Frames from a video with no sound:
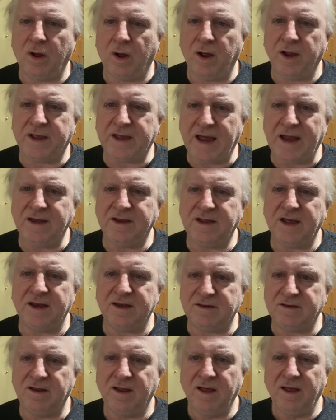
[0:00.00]
can
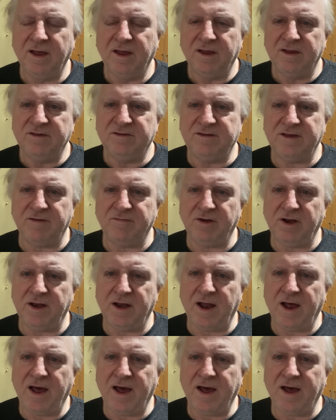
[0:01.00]
get
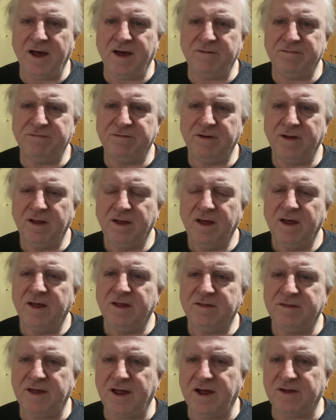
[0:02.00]

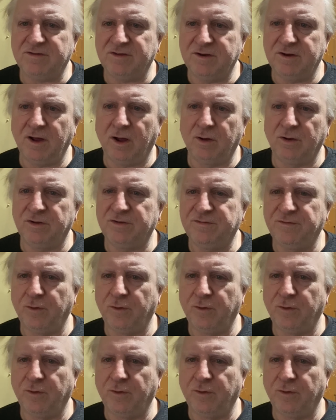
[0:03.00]
$7,500